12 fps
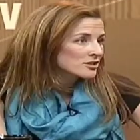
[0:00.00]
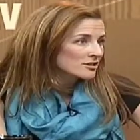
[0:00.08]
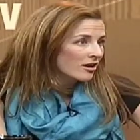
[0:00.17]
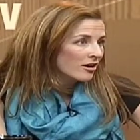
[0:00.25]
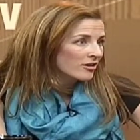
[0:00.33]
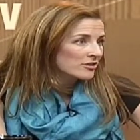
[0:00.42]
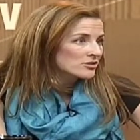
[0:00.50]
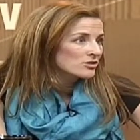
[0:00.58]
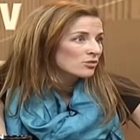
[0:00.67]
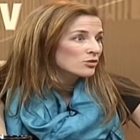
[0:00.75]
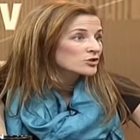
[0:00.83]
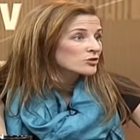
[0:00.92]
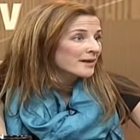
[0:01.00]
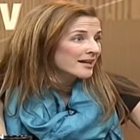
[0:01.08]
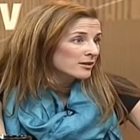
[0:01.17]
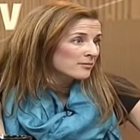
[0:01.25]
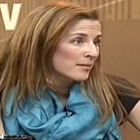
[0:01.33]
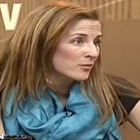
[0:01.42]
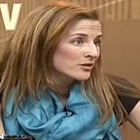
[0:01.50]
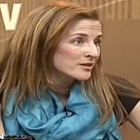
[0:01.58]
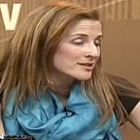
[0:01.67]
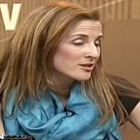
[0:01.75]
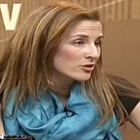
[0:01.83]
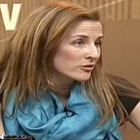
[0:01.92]
scars, or traumatic
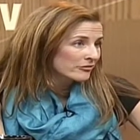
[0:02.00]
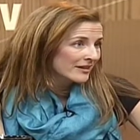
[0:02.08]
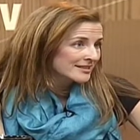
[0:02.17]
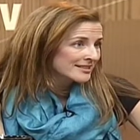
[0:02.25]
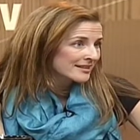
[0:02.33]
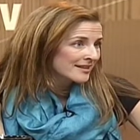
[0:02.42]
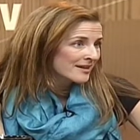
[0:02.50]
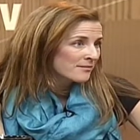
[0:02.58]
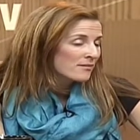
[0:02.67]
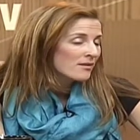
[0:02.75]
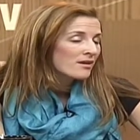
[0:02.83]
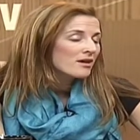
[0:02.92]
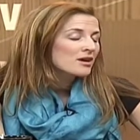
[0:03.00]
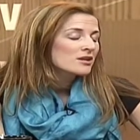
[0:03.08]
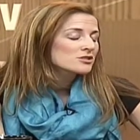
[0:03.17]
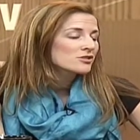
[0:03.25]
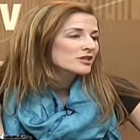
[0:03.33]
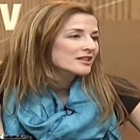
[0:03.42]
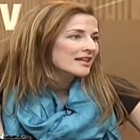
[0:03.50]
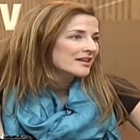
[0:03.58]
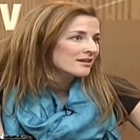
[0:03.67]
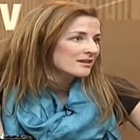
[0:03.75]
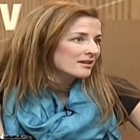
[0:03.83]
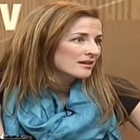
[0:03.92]
memories that are affecting them, so that they
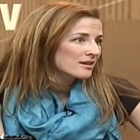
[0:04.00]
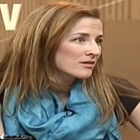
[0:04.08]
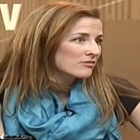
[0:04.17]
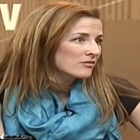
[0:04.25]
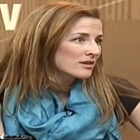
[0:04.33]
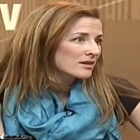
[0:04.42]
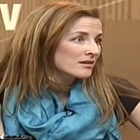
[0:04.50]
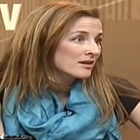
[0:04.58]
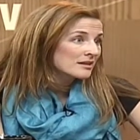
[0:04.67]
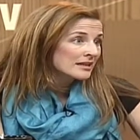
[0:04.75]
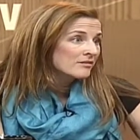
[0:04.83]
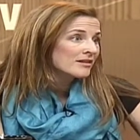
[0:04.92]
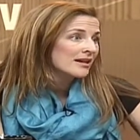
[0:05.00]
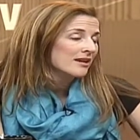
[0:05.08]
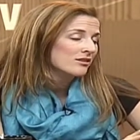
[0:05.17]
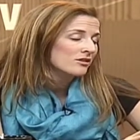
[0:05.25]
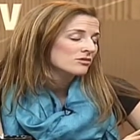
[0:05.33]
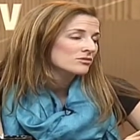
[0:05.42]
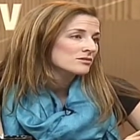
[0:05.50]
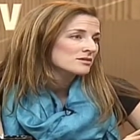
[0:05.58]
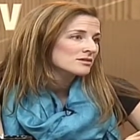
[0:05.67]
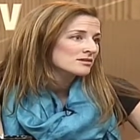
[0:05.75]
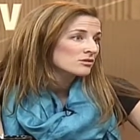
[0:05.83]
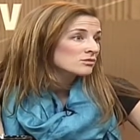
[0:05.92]
can live and alleviate
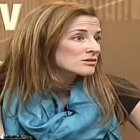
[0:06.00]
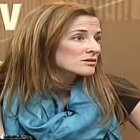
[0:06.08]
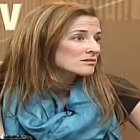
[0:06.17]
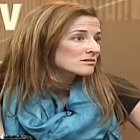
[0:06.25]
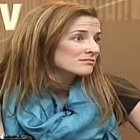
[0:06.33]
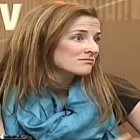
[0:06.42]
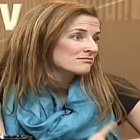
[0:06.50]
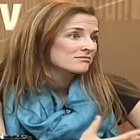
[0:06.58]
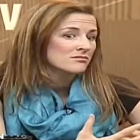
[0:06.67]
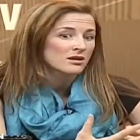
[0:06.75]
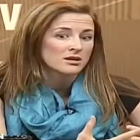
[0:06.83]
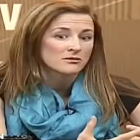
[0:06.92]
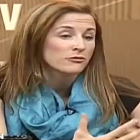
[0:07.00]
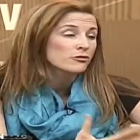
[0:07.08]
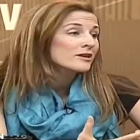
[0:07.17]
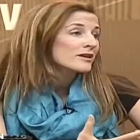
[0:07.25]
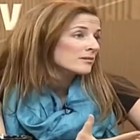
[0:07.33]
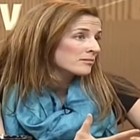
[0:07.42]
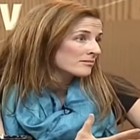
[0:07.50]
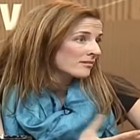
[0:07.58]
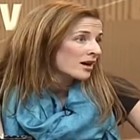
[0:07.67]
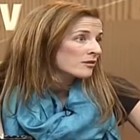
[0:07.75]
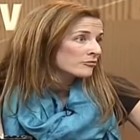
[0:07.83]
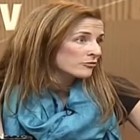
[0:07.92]
those, those uh, free them
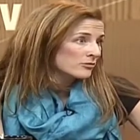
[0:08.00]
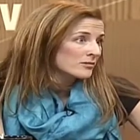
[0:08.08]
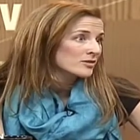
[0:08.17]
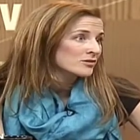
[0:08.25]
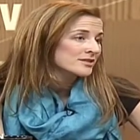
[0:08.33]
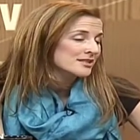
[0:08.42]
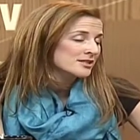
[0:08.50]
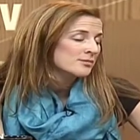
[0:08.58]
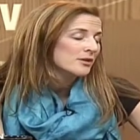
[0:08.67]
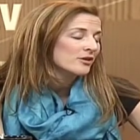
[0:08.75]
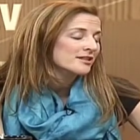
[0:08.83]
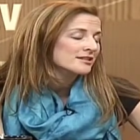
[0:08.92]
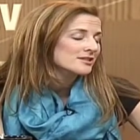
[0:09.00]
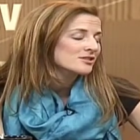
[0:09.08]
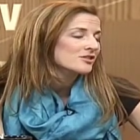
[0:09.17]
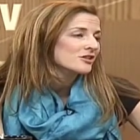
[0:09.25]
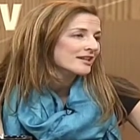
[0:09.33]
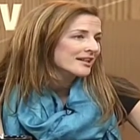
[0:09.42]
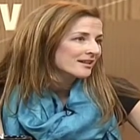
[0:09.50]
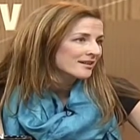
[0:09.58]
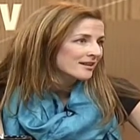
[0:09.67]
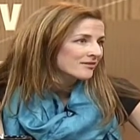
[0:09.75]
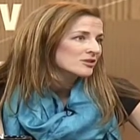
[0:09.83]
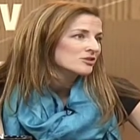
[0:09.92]
up from those experiences so that they
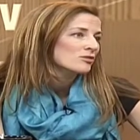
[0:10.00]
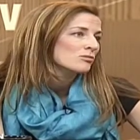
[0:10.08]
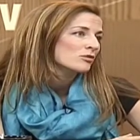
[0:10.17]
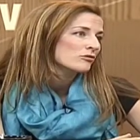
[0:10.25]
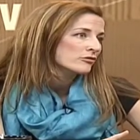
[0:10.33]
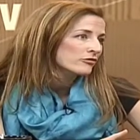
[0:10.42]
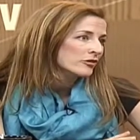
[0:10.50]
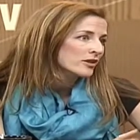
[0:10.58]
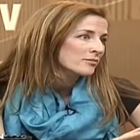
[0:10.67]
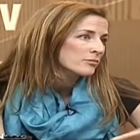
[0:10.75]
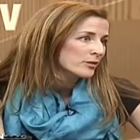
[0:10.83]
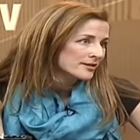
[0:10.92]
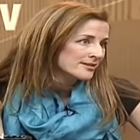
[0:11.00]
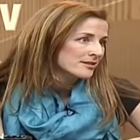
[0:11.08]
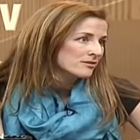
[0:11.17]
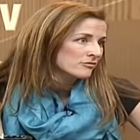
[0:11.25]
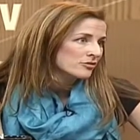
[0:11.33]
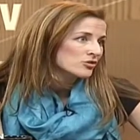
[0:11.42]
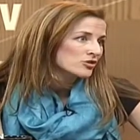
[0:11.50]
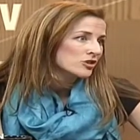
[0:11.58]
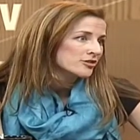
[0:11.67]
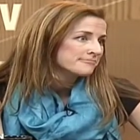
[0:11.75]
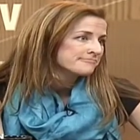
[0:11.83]
can live into a more fulfilling present and future.